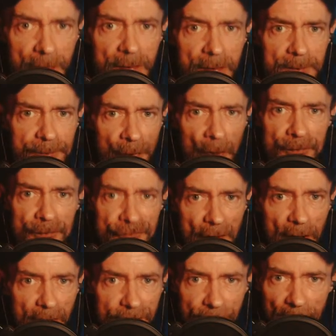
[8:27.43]
pop
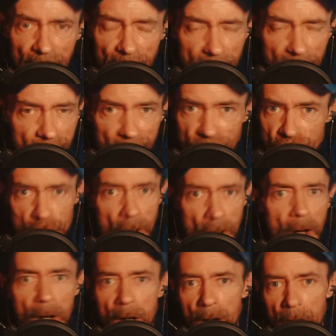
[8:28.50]
star thing and they just,
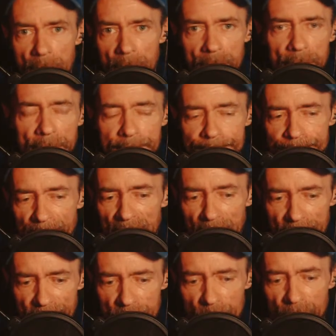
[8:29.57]
I
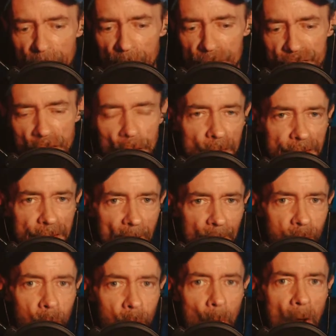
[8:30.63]
think when I was growing up,
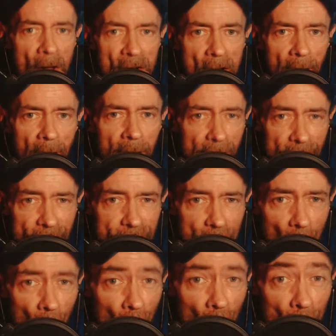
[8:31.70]
one artist
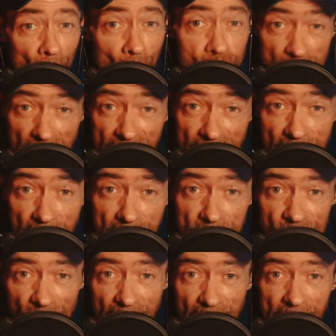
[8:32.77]
almost had that
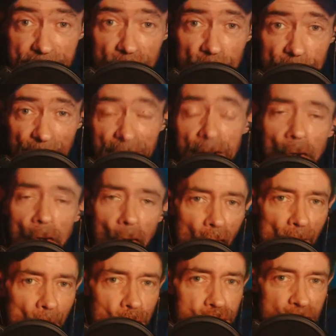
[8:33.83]
effect on me.
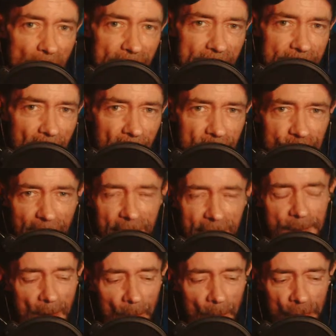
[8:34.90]
Almost had that effect,
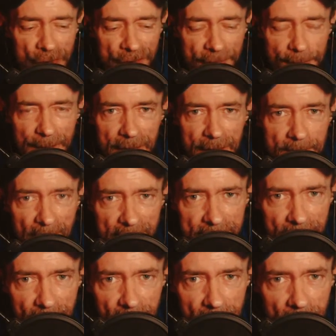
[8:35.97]
but I want you to bear in
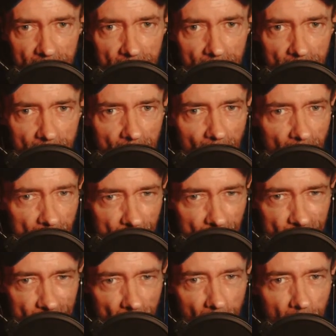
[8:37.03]
mind, I was
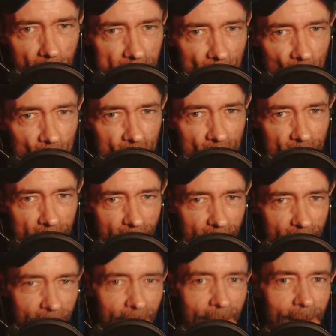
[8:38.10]
a hormonal,
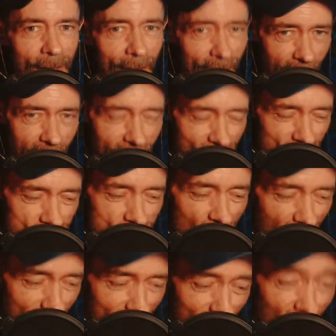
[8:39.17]
or just
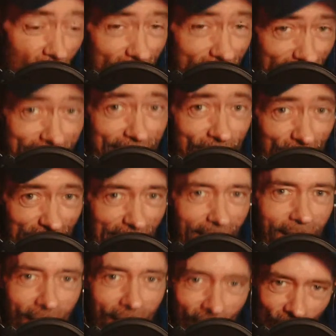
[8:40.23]
coming into being a
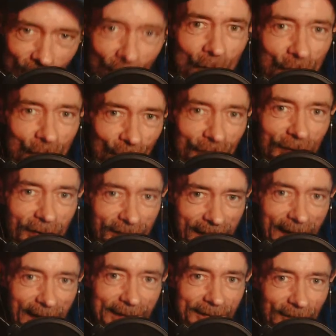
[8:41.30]
hormonal young
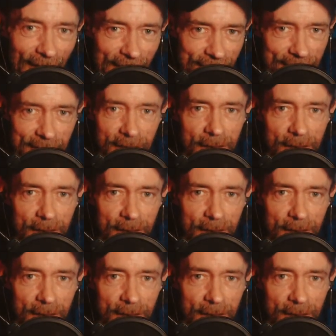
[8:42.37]
adolescent.